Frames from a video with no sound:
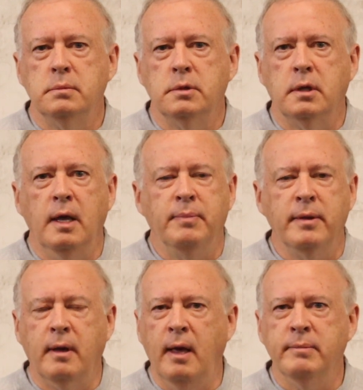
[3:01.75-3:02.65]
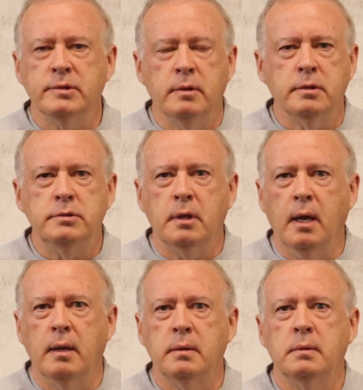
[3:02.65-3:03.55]
to keep in the game as long as you
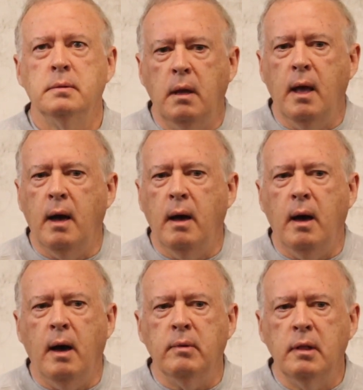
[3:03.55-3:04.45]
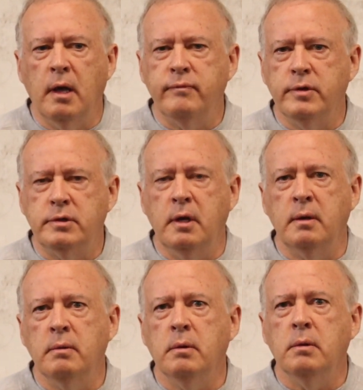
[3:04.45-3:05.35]
can. Yeah, I, I would love to see
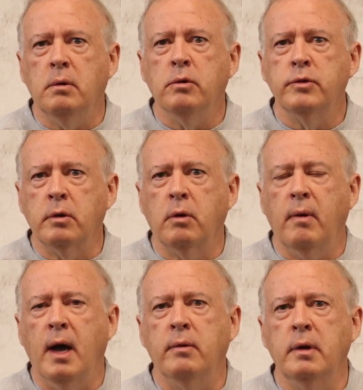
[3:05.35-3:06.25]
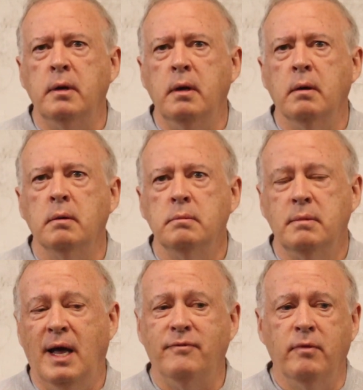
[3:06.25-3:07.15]
an older crowd in here.
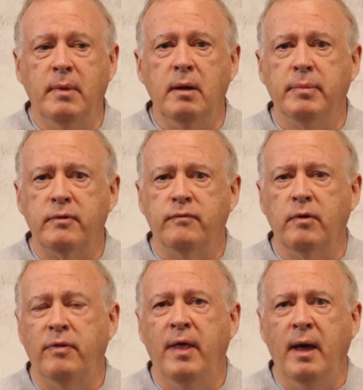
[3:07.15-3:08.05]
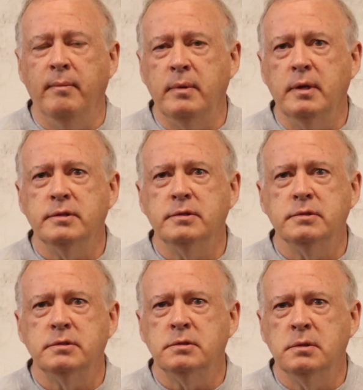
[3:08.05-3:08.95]
Not for me, but for them. This
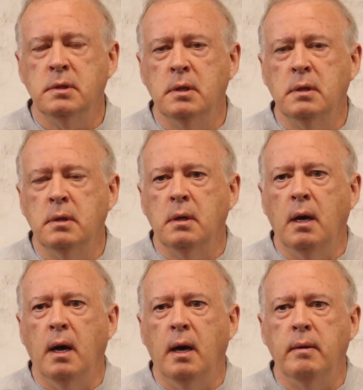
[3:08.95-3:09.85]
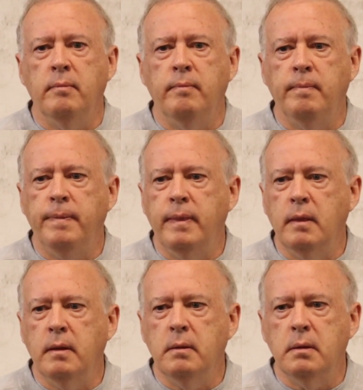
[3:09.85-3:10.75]
is, um,
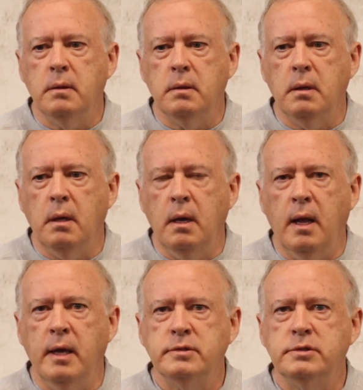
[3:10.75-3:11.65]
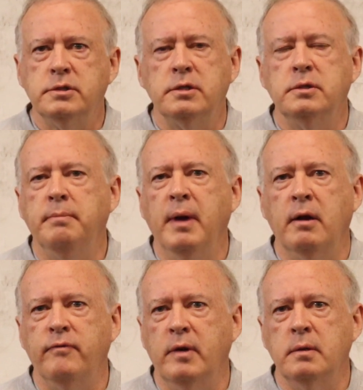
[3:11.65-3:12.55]
it has such a
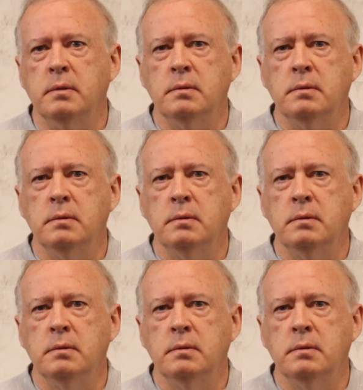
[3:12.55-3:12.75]
benefit.